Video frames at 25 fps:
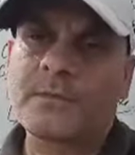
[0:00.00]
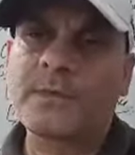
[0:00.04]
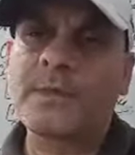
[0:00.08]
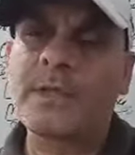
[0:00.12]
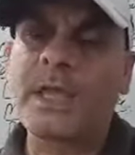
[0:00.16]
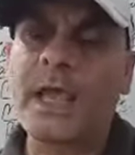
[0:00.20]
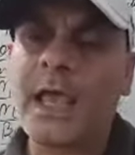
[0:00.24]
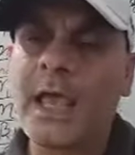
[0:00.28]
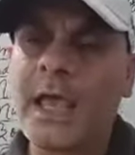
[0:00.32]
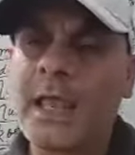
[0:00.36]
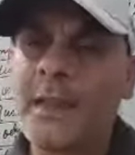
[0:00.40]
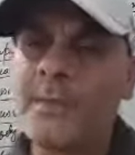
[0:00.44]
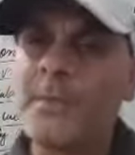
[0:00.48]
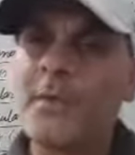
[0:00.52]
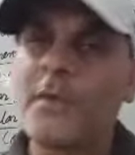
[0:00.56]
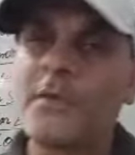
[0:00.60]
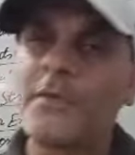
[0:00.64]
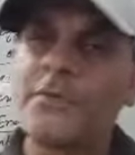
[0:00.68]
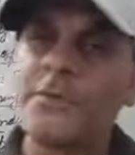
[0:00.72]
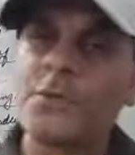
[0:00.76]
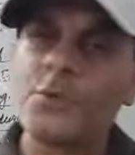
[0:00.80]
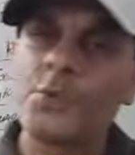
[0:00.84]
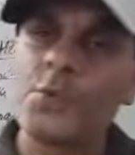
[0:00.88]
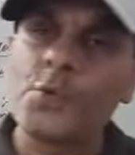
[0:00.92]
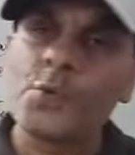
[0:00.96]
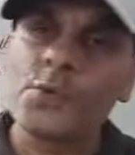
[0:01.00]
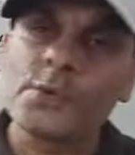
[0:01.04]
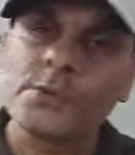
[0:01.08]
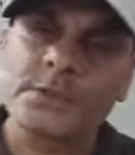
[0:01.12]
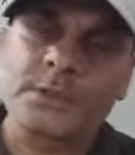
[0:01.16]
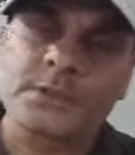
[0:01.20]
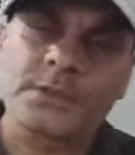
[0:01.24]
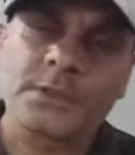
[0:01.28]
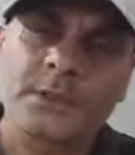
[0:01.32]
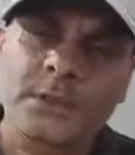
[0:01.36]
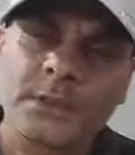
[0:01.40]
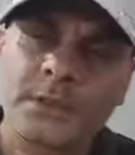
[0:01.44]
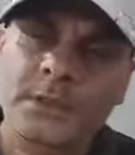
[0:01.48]
with the help of
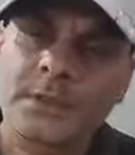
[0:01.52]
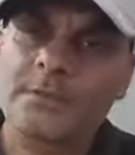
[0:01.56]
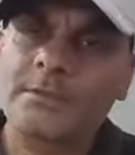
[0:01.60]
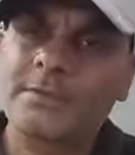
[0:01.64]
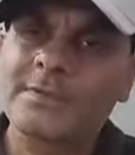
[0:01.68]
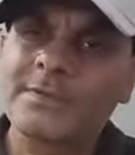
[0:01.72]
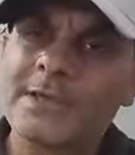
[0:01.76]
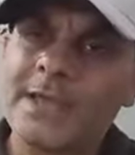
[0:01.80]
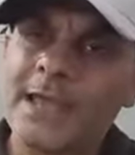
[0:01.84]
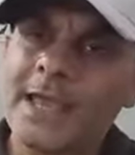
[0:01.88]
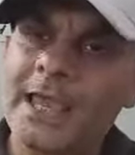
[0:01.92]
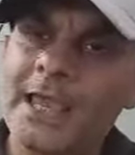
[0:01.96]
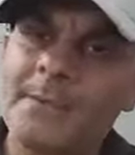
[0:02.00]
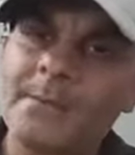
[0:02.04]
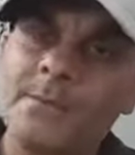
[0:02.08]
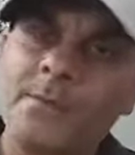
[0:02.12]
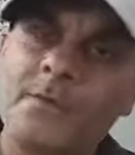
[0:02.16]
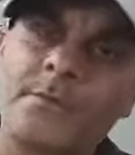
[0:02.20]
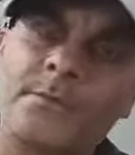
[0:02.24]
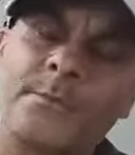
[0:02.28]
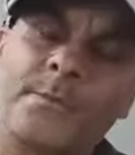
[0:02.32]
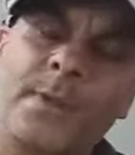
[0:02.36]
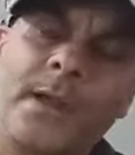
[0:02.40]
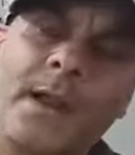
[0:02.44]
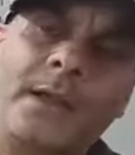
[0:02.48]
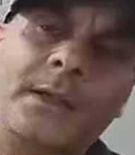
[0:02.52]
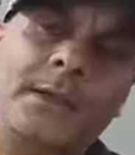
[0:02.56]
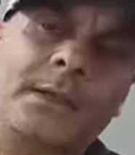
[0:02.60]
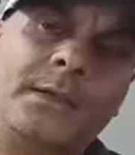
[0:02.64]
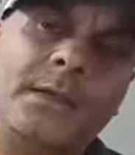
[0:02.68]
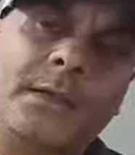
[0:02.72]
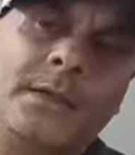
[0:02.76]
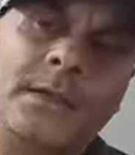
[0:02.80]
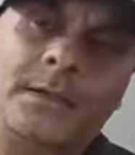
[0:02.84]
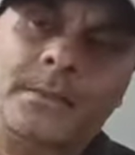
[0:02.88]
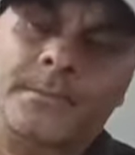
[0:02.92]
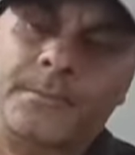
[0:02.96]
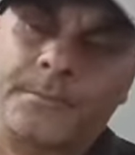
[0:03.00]
tools, with the help of
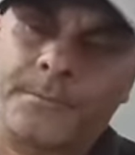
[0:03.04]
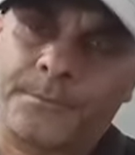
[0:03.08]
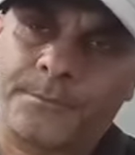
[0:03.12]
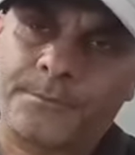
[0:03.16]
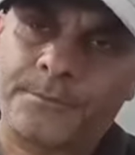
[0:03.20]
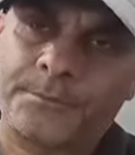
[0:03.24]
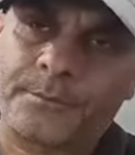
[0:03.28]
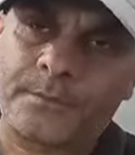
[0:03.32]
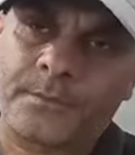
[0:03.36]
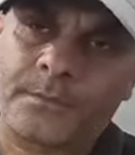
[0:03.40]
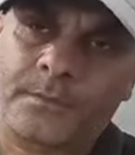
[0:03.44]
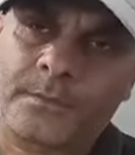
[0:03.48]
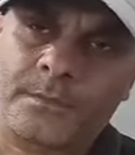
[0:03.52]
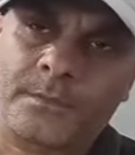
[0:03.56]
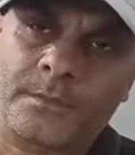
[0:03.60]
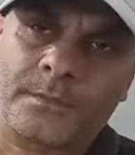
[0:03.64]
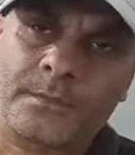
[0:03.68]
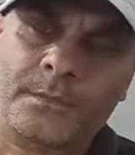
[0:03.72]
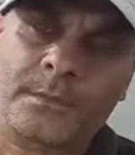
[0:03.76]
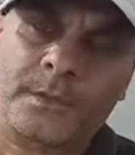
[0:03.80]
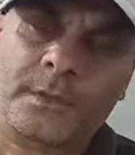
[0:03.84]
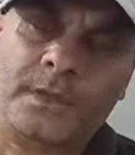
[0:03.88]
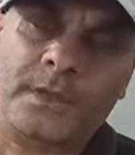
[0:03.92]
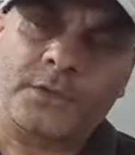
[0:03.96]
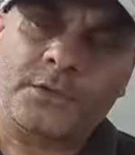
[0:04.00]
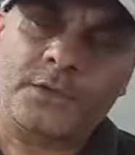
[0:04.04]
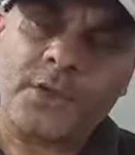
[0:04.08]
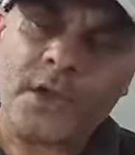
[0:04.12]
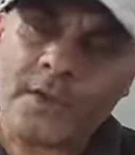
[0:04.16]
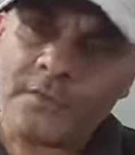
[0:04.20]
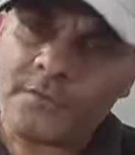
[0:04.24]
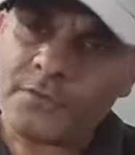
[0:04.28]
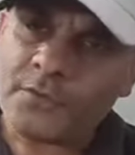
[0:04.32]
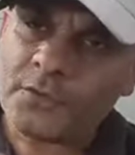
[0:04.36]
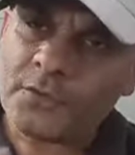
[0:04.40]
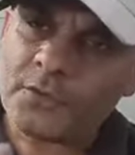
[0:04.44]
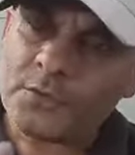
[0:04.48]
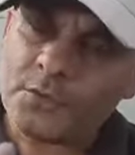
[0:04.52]
partner. You
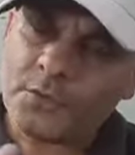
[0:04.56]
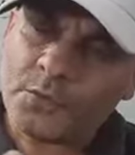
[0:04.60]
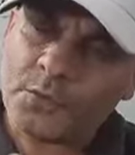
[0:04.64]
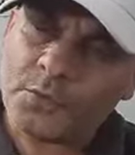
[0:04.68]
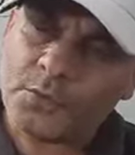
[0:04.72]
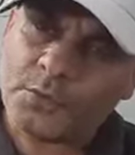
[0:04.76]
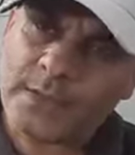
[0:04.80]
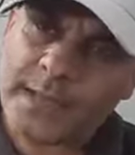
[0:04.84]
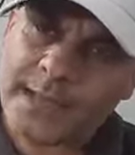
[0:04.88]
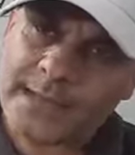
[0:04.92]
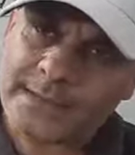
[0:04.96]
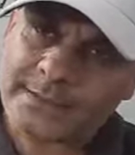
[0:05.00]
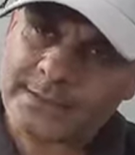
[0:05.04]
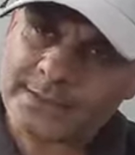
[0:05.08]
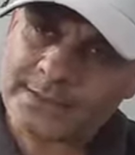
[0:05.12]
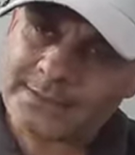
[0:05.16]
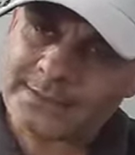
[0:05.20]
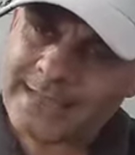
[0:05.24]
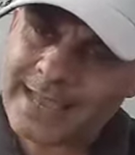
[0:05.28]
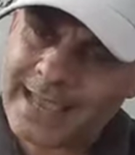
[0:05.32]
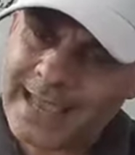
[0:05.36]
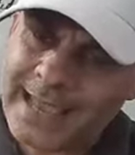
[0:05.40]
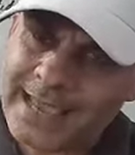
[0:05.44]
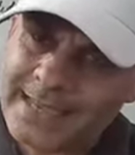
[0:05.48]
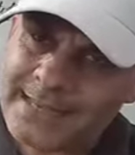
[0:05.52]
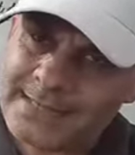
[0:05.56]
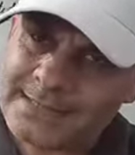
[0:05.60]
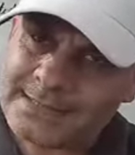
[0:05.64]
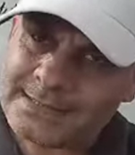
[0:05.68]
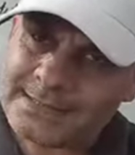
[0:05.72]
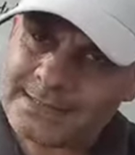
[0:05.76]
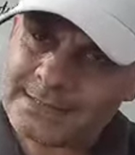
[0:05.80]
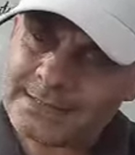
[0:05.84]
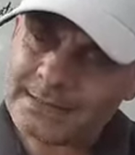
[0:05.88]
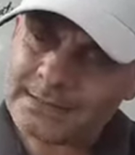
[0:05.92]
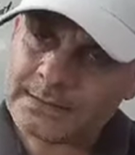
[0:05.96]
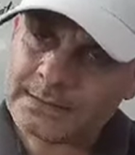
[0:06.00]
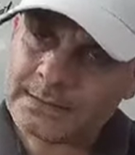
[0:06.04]
have to do the
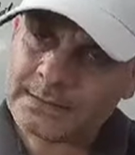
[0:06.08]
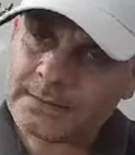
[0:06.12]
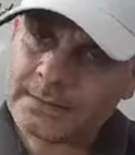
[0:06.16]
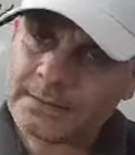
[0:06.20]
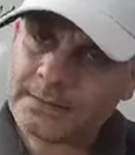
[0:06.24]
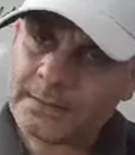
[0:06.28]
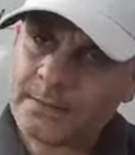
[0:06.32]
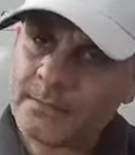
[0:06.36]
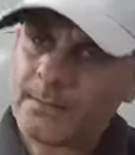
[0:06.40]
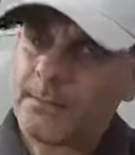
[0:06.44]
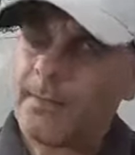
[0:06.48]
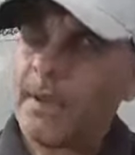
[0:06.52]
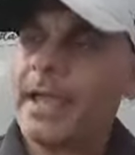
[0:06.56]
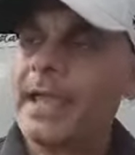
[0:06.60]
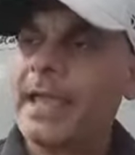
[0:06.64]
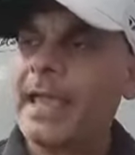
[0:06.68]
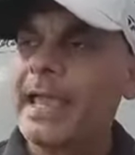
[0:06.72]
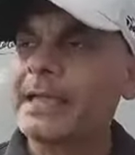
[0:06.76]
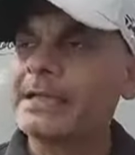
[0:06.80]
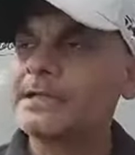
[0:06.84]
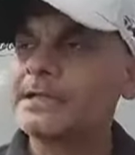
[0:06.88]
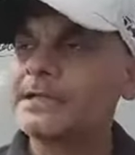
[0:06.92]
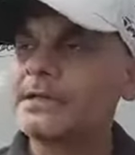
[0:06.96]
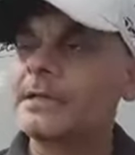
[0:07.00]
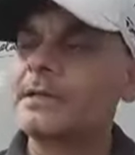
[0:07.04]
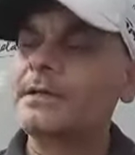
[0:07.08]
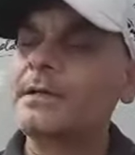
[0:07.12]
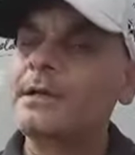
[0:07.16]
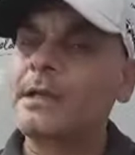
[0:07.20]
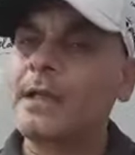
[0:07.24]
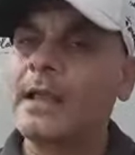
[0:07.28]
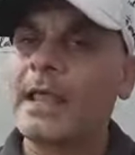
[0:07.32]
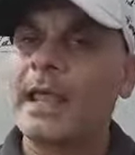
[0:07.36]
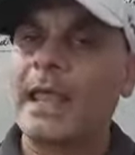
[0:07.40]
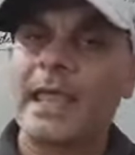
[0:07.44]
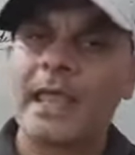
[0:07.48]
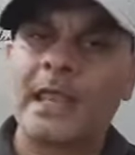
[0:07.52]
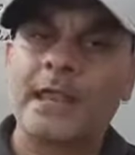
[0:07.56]
exercise by
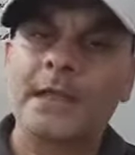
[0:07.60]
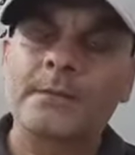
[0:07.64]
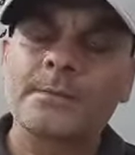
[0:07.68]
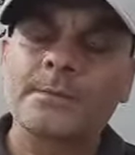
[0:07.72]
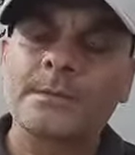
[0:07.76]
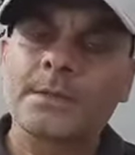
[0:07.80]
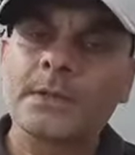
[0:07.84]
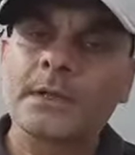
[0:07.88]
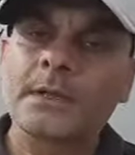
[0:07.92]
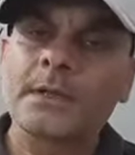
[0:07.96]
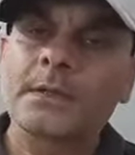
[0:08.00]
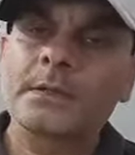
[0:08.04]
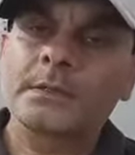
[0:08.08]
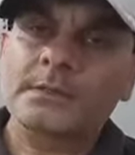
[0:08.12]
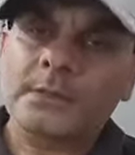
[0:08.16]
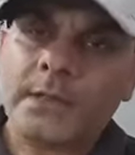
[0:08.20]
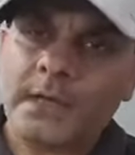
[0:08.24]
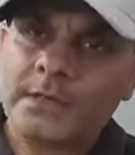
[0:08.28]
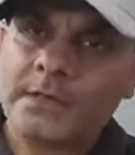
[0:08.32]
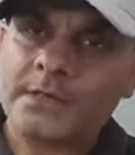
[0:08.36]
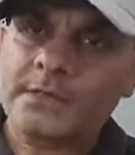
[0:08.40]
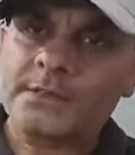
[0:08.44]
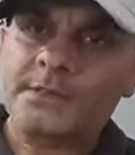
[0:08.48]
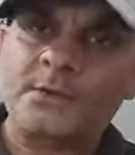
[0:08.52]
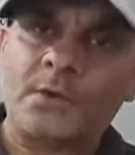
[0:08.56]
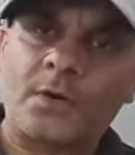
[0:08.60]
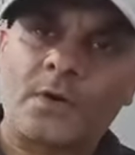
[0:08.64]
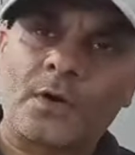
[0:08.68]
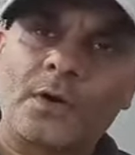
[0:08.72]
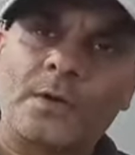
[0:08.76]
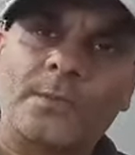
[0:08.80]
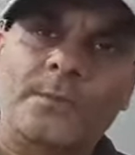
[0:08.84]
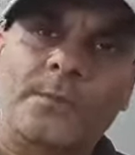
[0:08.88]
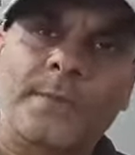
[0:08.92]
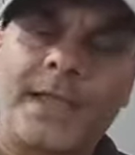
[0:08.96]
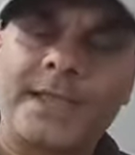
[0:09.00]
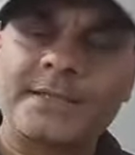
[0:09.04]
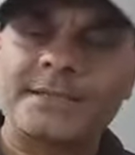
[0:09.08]
external help, that is
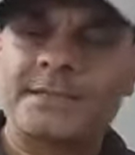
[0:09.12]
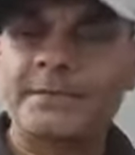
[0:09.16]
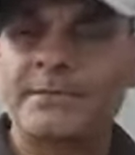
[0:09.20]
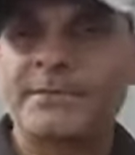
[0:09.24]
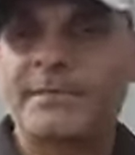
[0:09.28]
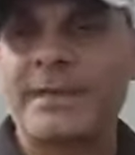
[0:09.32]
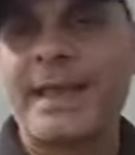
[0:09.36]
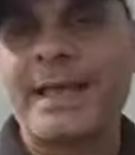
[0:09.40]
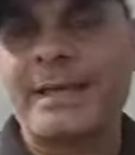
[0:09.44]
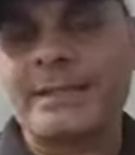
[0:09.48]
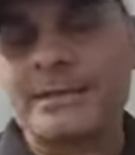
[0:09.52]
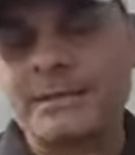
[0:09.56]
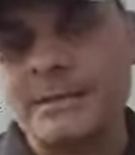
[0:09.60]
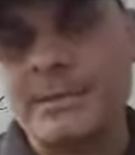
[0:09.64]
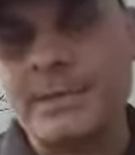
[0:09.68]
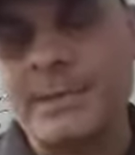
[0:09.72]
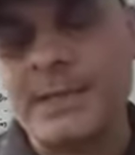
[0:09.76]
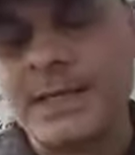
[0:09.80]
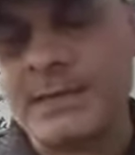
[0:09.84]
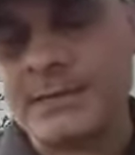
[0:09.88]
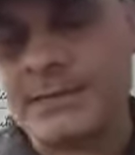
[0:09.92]
called passive flexibility